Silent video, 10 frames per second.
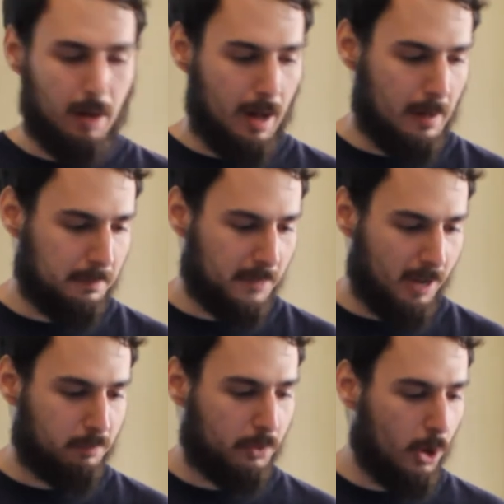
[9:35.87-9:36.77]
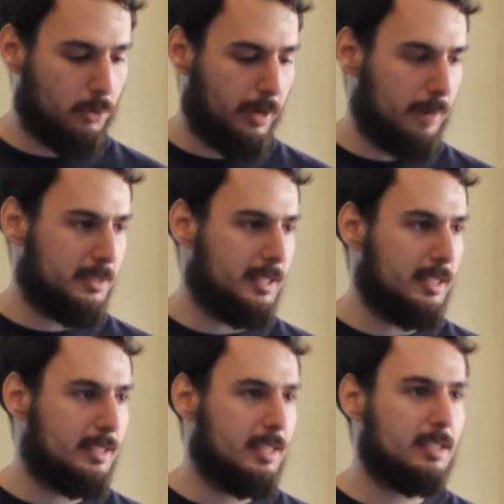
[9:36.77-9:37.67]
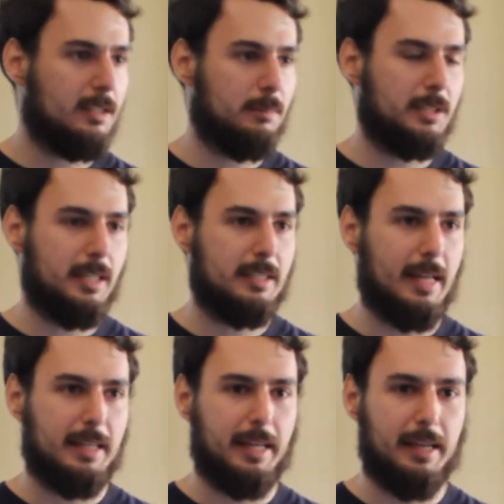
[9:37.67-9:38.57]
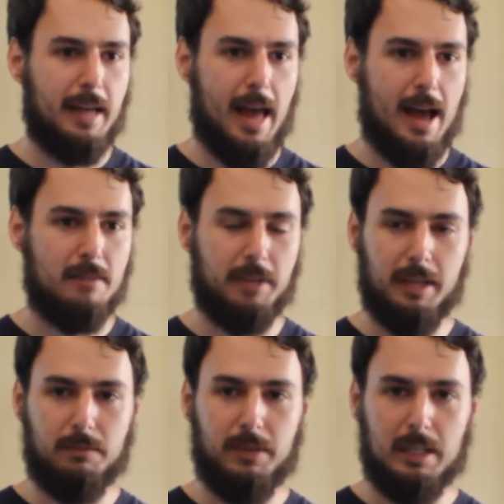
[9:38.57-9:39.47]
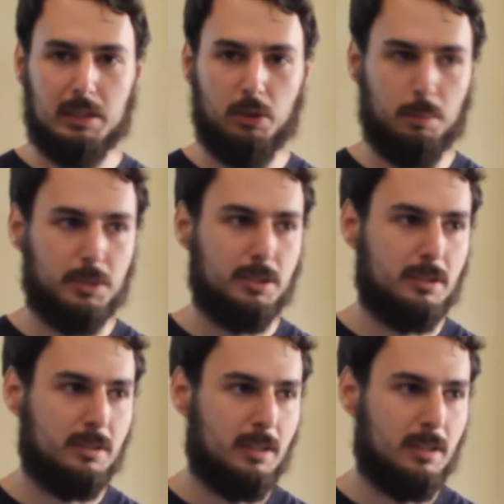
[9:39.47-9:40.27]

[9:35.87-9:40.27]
um, of programs in these systems is that they can have infinite loops,